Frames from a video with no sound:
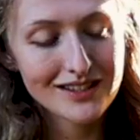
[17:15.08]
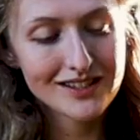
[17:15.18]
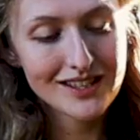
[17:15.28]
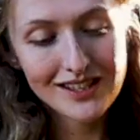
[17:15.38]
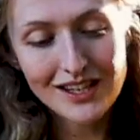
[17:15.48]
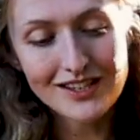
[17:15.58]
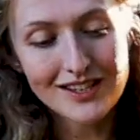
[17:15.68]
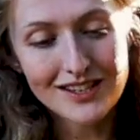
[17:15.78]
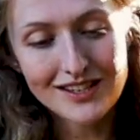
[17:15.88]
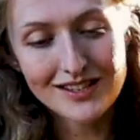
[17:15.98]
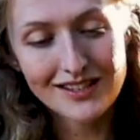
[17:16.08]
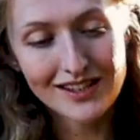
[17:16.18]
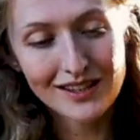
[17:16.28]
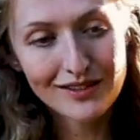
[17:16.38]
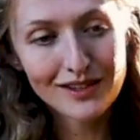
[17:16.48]
teenagers,
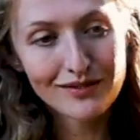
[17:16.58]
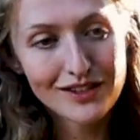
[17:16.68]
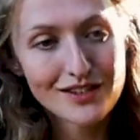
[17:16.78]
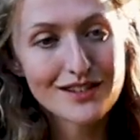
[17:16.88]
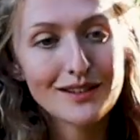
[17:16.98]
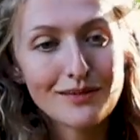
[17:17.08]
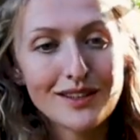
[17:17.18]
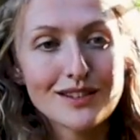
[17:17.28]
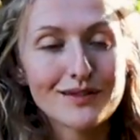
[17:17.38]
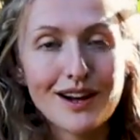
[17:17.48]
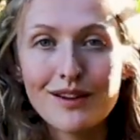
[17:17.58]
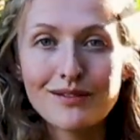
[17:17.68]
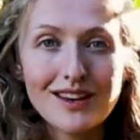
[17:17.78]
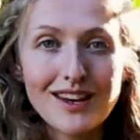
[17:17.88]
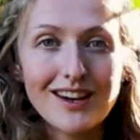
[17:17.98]
even if they just live with us for
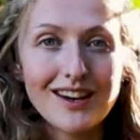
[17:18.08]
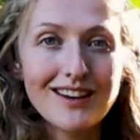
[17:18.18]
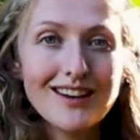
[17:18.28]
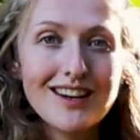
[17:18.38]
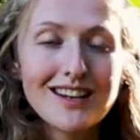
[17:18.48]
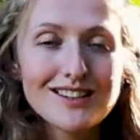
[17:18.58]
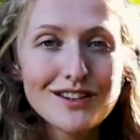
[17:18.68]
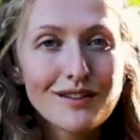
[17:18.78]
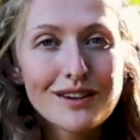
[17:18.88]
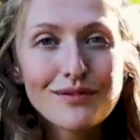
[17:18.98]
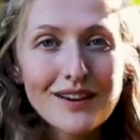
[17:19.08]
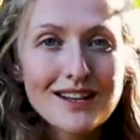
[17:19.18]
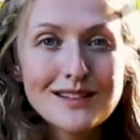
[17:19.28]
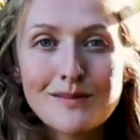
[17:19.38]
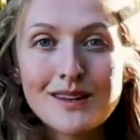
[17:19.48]
half the year, it's not really
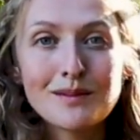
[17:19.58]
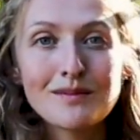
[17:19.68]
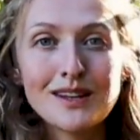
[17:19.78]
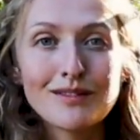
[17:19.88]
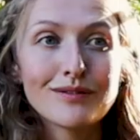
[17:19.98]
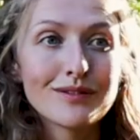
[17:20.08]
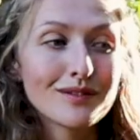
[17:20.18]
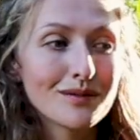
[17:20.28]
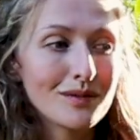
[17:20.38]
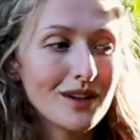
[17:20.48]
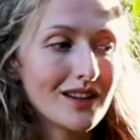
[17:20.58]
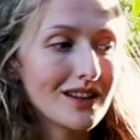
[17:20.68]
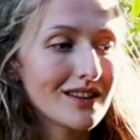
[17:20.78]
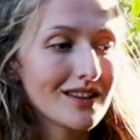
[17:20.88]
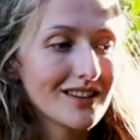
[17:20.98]
fair to make them live
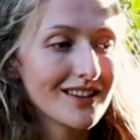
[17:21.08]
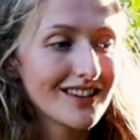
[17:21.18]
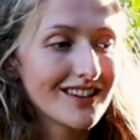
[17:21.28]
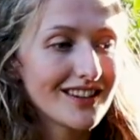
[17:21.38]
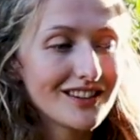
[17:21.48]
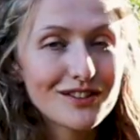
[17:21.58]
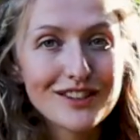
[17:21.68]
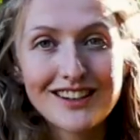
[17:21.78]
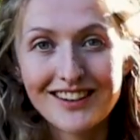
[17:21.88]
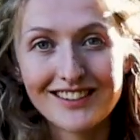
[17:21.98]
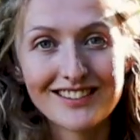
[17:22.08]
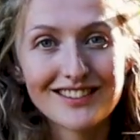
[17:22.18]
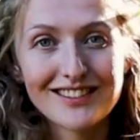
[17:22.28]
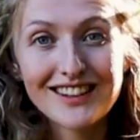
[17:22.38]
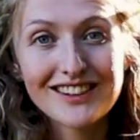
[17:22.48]
with annoying
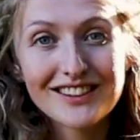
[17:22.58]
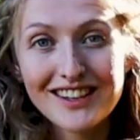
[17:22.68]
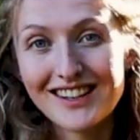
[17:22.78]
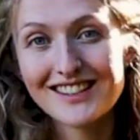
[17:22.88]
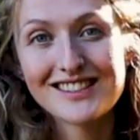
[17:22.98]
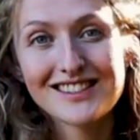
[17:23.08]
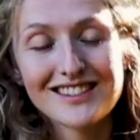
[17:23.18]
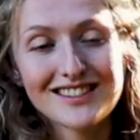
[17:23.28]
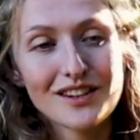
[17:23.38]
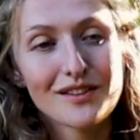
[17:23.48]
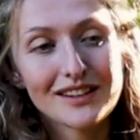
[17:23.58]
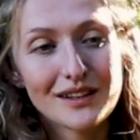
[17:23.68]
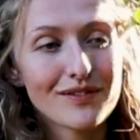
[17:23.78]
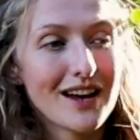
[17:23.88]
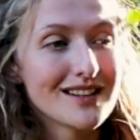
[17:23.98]
little kids. It's not
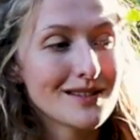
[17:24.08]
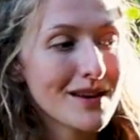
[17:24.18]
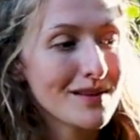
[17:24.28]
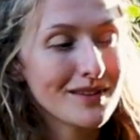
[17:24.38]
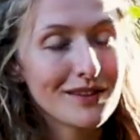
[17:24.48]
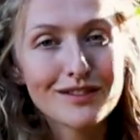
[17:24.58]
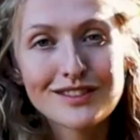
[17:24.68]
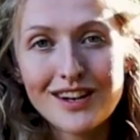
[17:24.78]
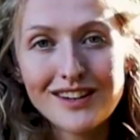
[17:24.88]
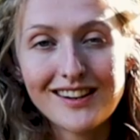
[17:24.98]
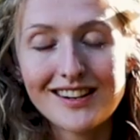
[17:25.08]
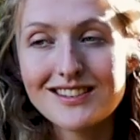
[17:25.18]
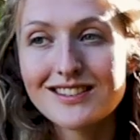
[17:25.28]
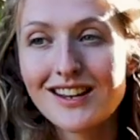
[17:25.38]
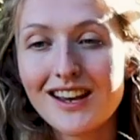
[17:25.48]
really fair to make them live with toddlers.